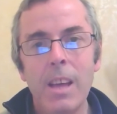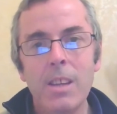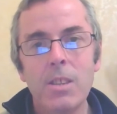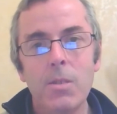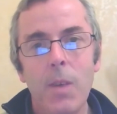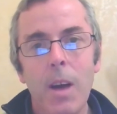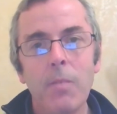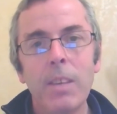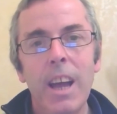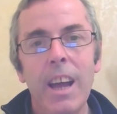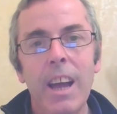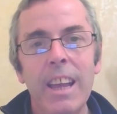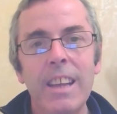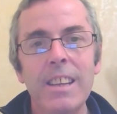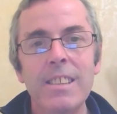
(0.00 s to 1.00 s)
Shravana
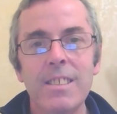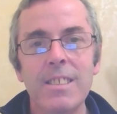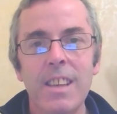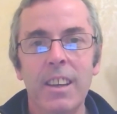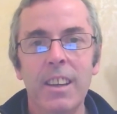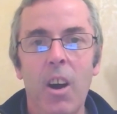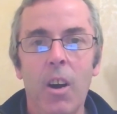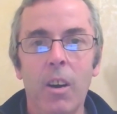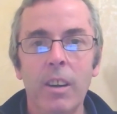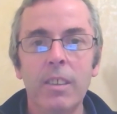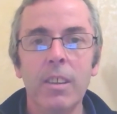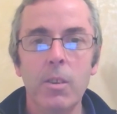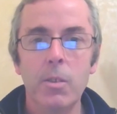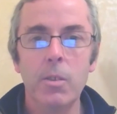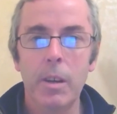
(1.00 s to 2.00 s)
is an
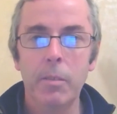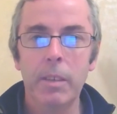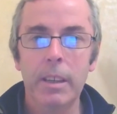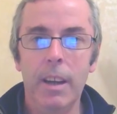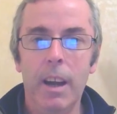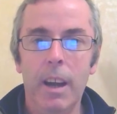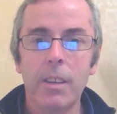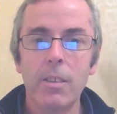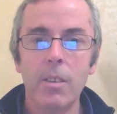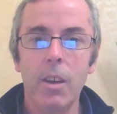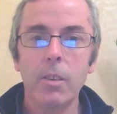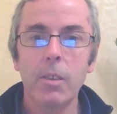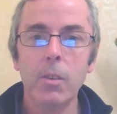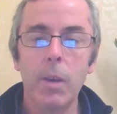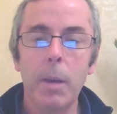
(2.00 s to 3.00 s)
artha driven
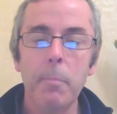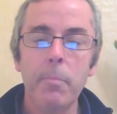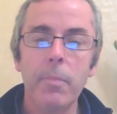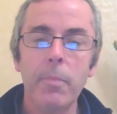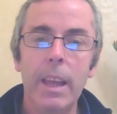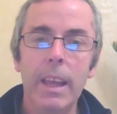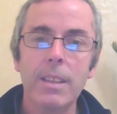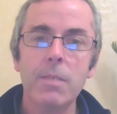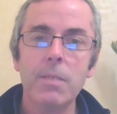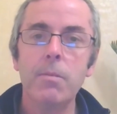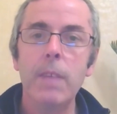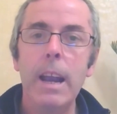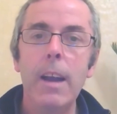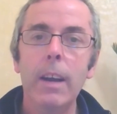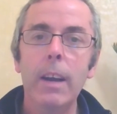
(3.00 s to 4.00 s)
nakshatra. It's
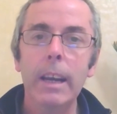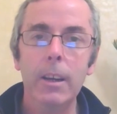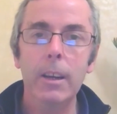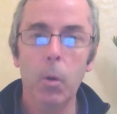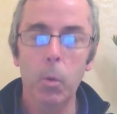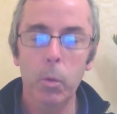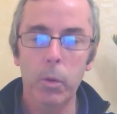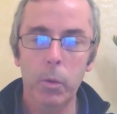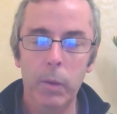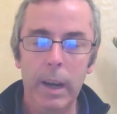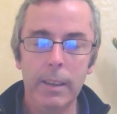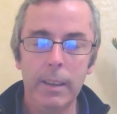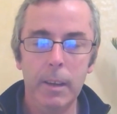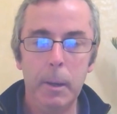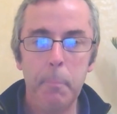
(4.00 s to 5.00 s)
very goal
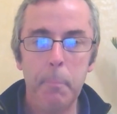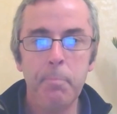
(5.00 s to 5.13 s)
directed.